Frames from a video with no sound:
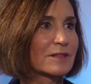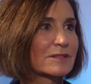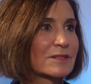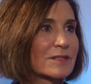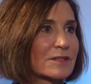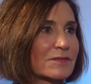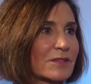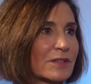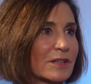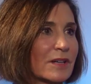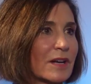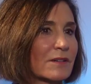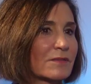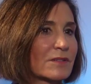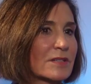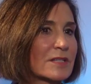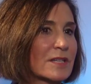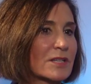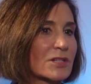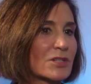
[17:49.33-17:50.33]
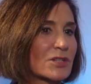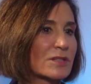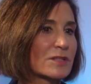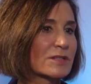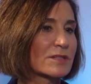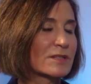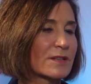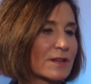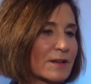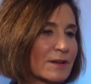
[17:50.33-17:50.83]
different
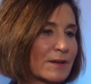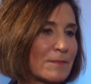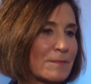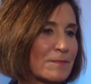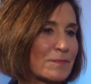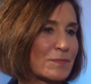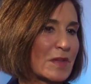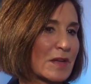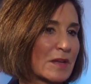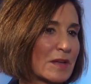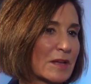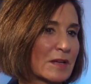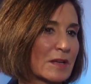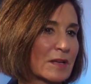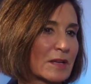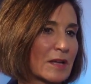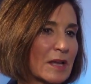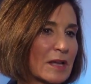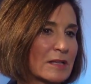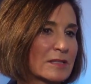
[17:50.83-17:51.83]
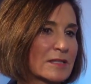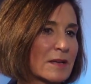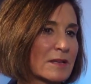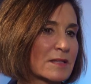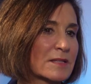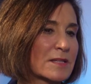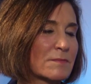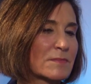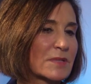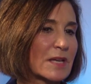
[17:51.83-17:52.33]
conversations. And
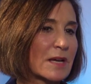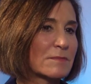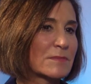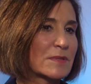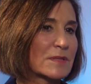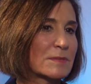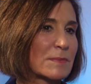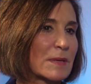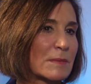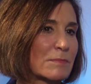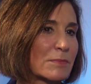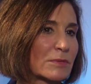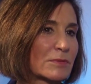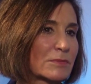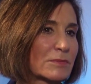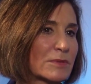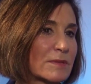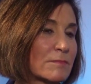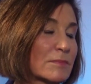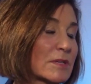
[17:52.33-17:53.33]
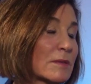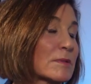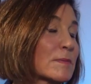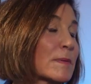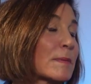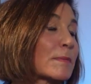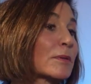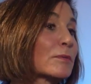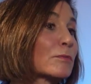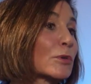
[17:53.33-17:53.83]
sometimes people
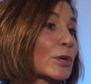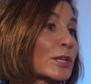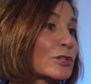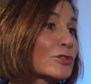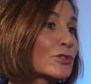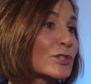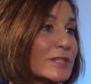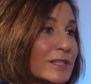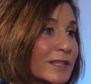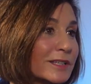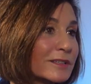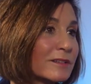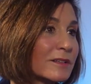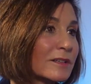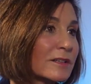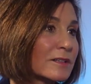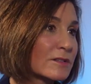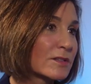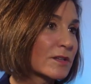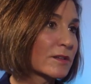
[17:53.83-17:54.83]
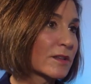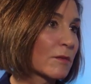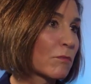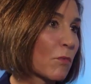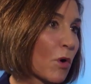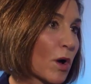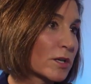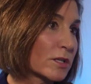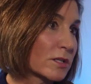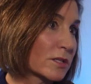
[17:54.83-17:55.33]
are more interested, so they
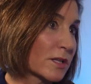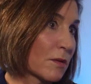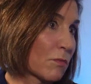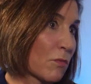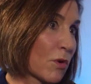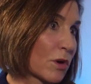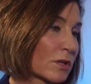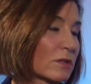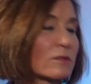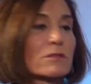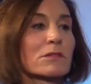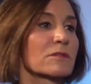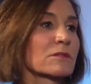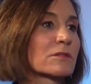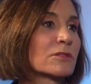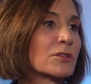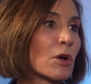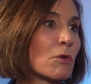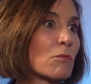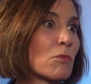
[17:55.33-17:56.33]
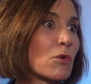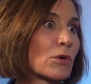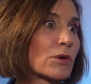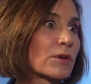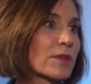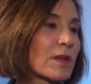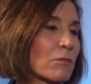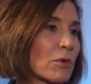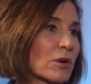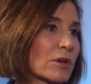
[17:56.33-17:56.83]
want to know more.
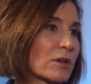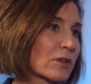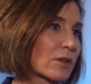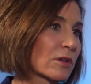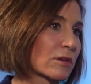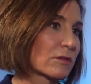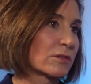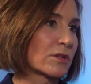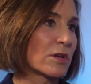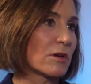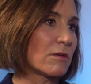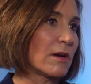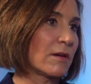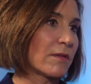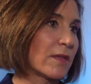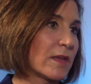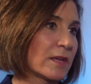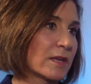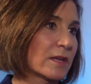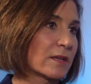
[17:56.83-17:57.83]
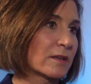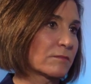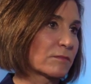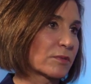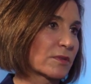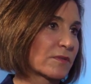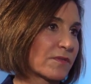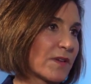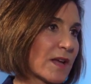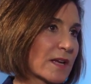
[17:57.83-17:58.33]
They want to know how they can
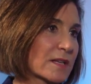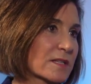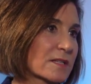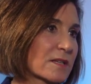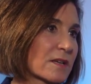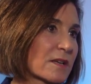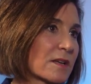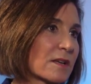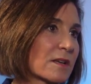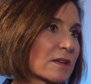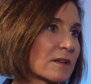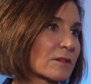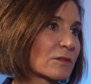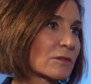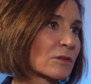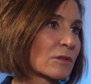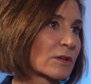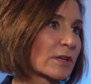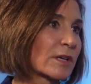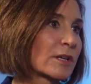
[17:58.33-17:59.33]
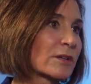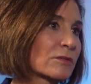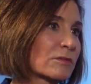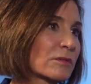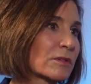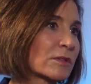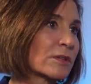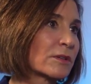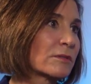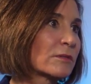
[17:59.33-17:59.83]
perfect or
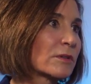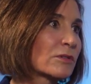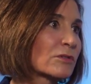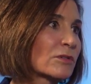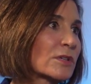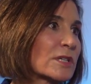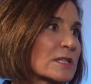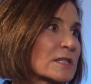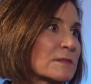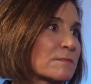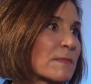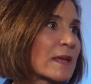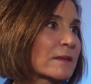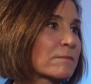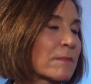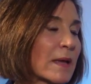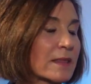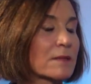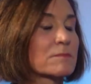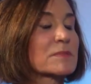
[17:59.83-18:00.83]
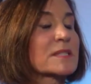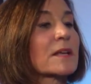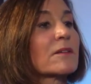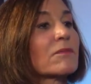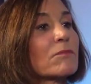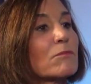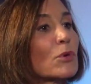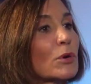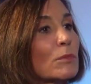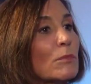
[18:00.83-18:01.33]
increase, make
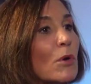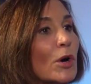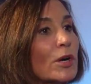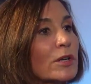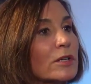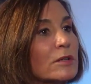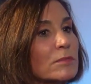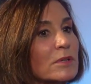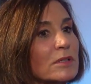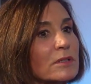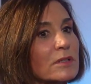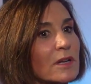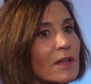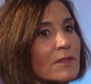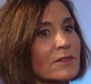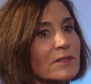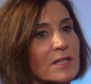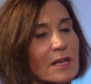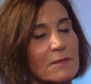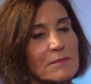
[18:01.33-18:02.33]
themselves more marketable. And other times